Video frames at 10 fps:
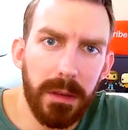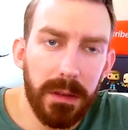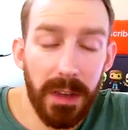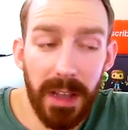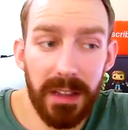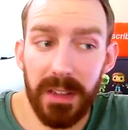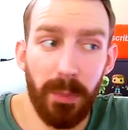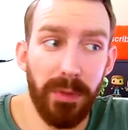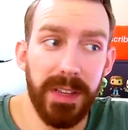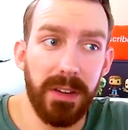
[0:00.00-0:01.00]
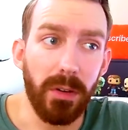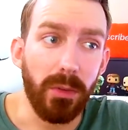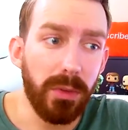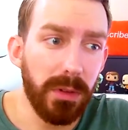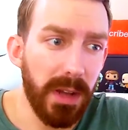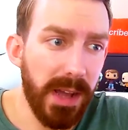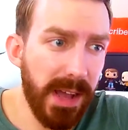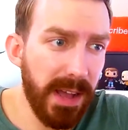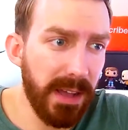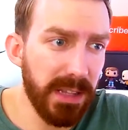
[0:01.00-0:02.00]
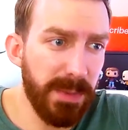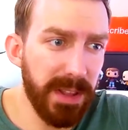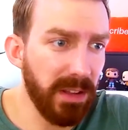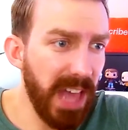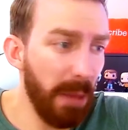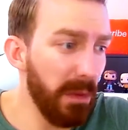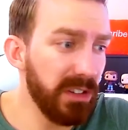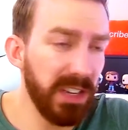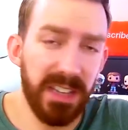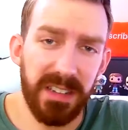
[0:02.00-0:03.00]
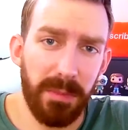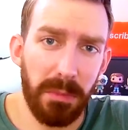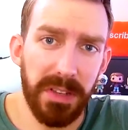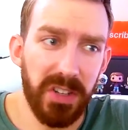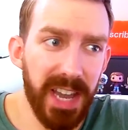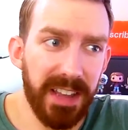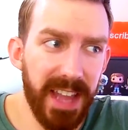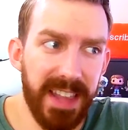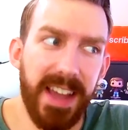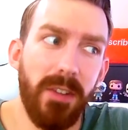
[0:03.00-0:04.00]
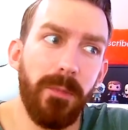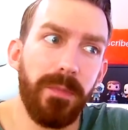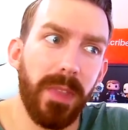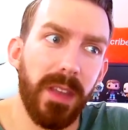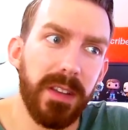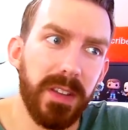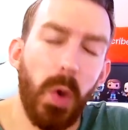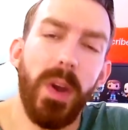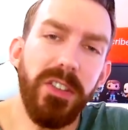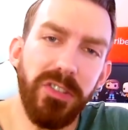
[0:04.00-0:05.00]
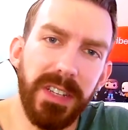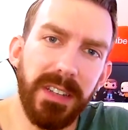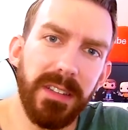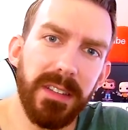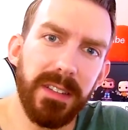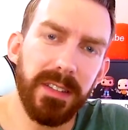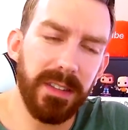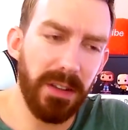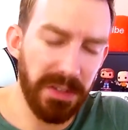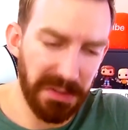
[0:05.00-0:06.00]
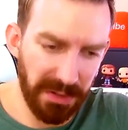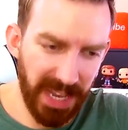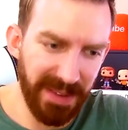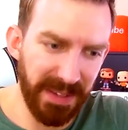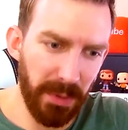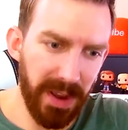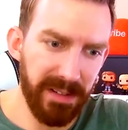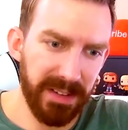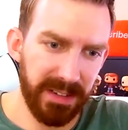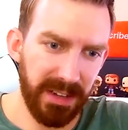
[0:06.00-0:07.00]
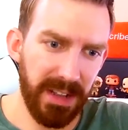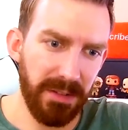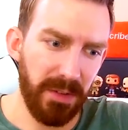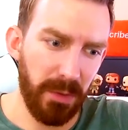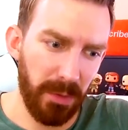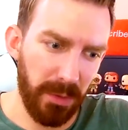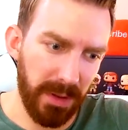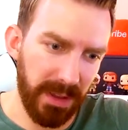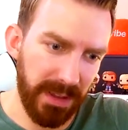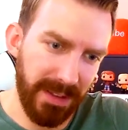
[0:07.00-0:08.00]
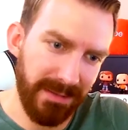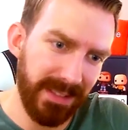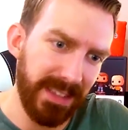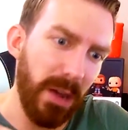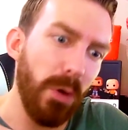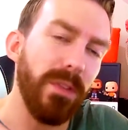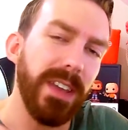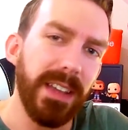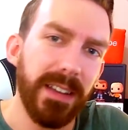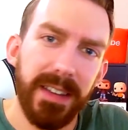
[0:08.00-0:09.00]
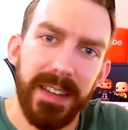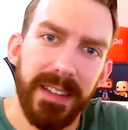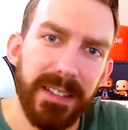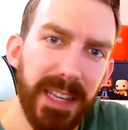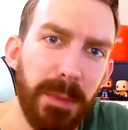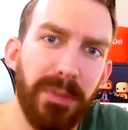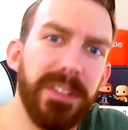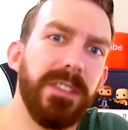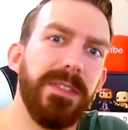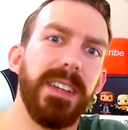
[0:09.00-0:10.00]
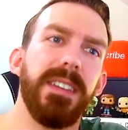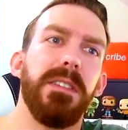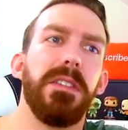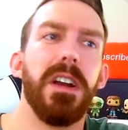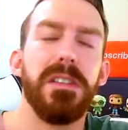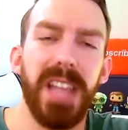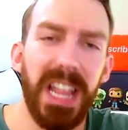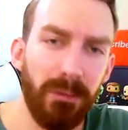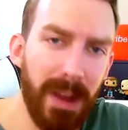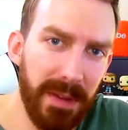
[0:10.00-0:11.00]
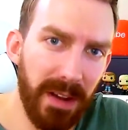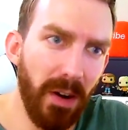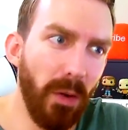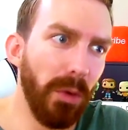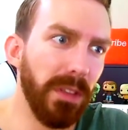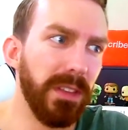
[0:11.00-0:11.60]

So yeah, that looks pretty cool. Depending on how much it is, I'll probably check that out. Quite interesting, those sort of games where it's, you know, you're delving deeper into things and you're going down the rabbit hole.